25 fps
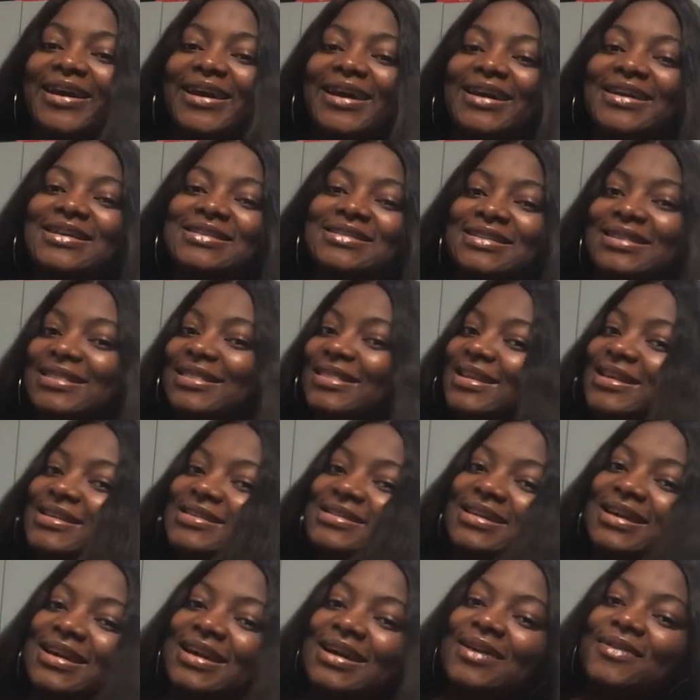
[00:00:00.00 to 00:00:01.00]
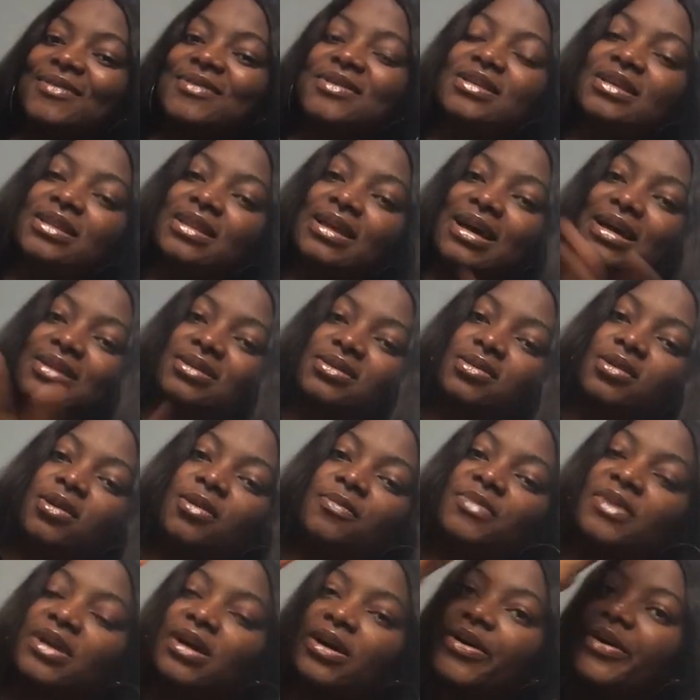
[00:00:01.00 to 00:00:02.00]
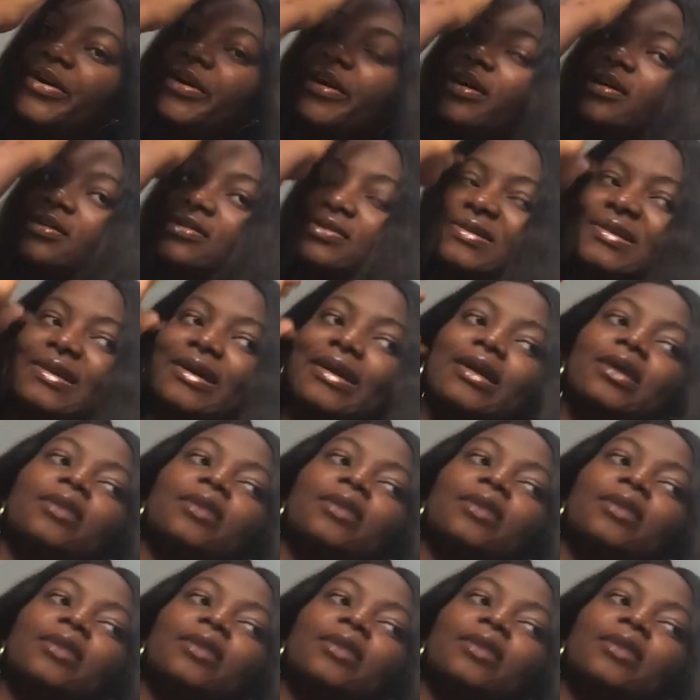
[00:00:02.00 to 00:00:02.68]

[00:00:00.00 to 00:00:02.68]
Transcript: guys, let's start counting. I have to come down here so that I